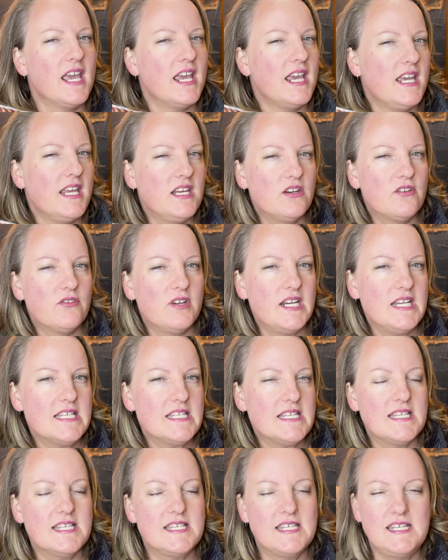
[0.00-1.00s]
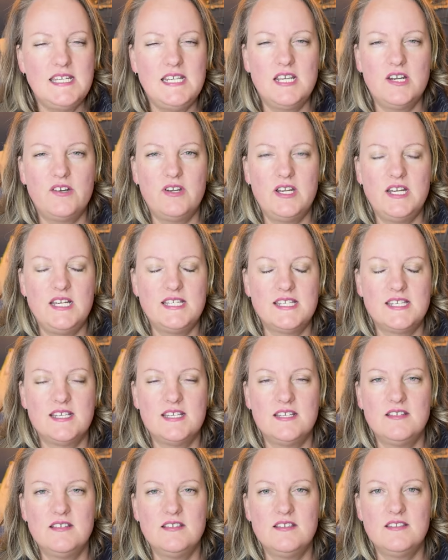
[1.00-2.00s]
increases,
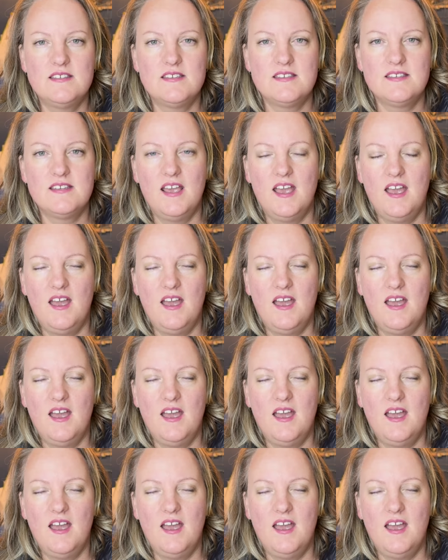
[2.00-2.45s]
decreases.